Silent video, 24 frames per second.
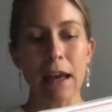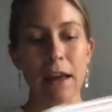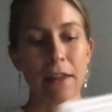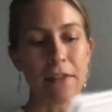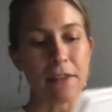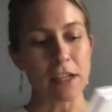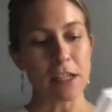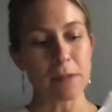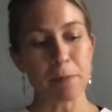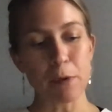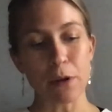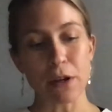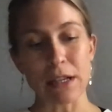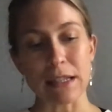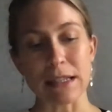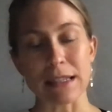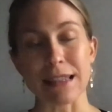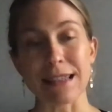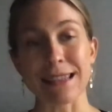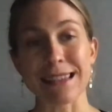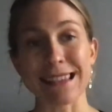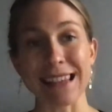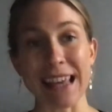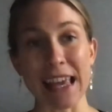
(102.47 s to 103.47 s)
this book is the
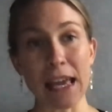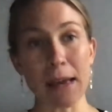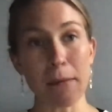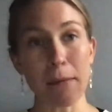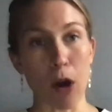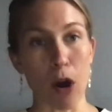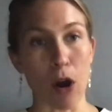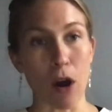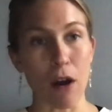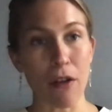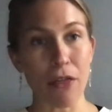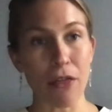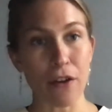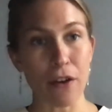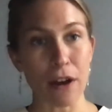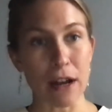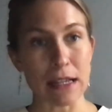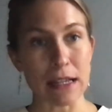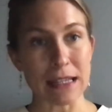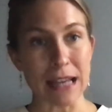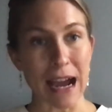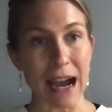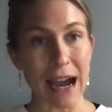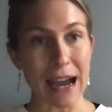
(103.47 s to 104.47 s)
same author
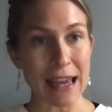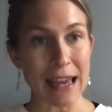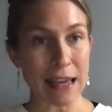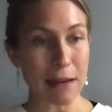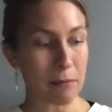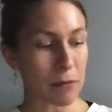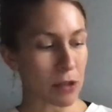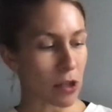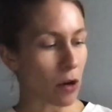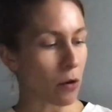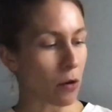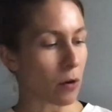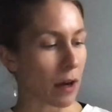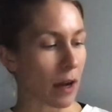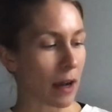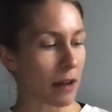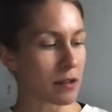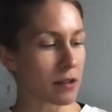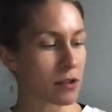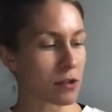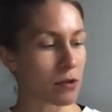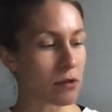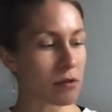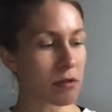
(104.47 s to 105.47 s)
as I Am Yoga,
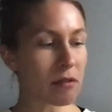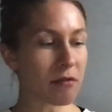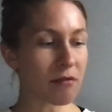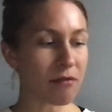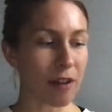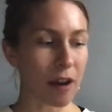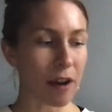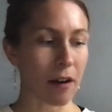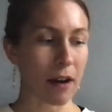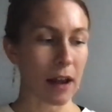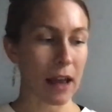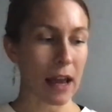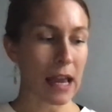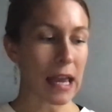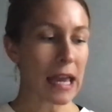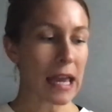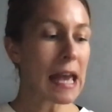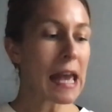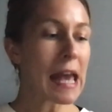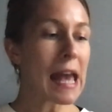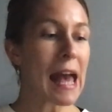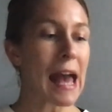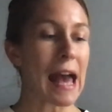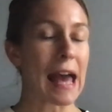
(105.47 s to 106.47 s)
Susan Verde,
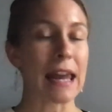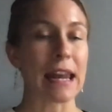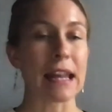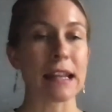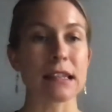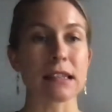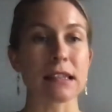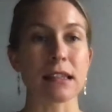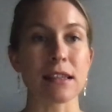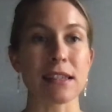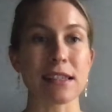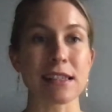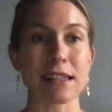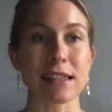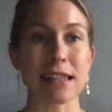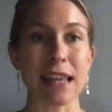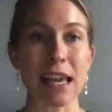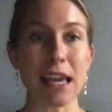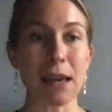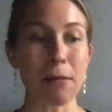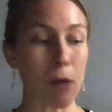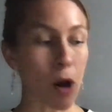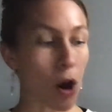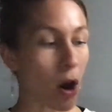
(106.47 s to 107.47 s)
and it's the
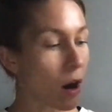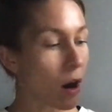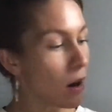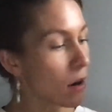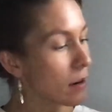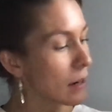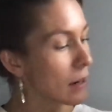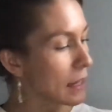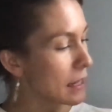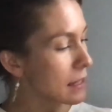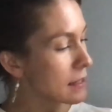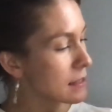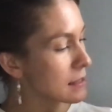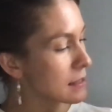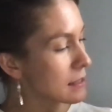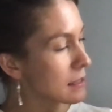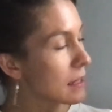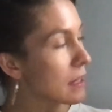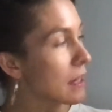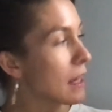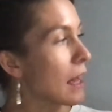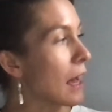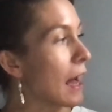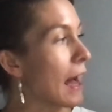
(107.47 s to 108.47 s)
same artist
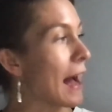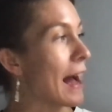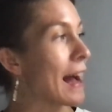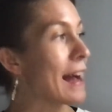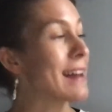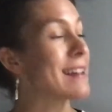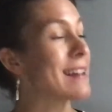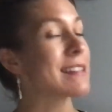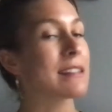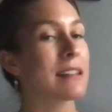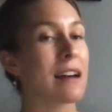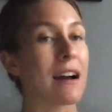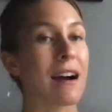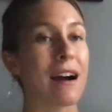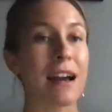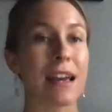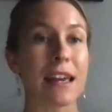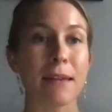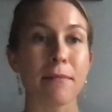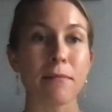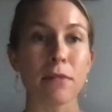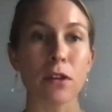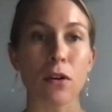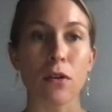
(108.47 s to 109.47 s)
as I
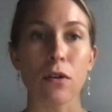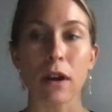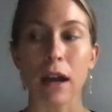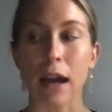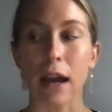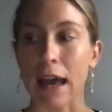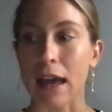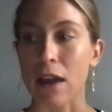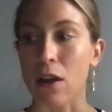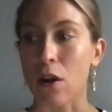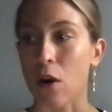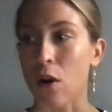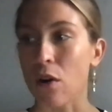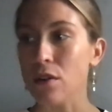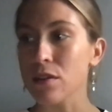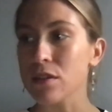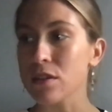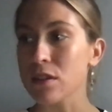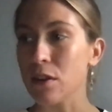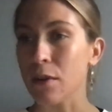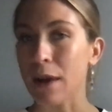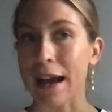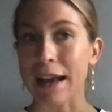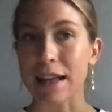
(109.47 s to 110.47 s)
Am Yoga and
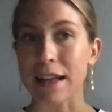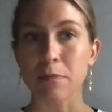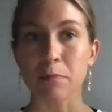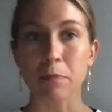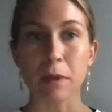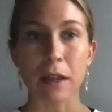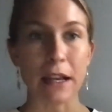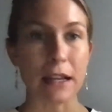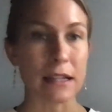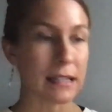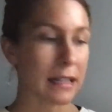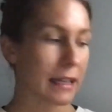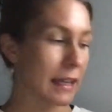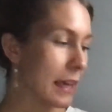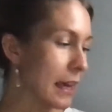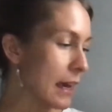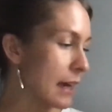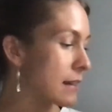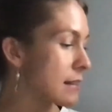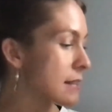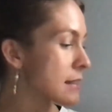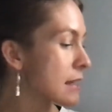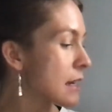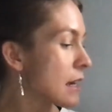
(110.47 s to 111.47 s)
also as Plant a
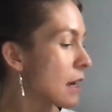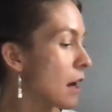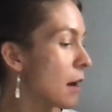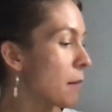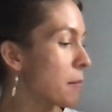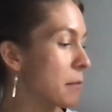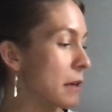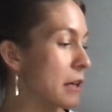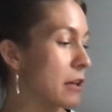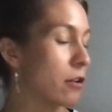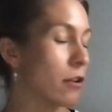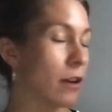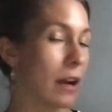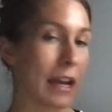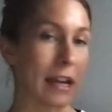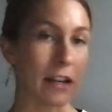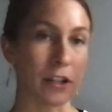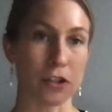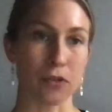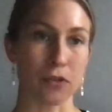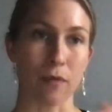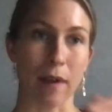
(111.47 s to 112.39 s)
Kiss, Peter H.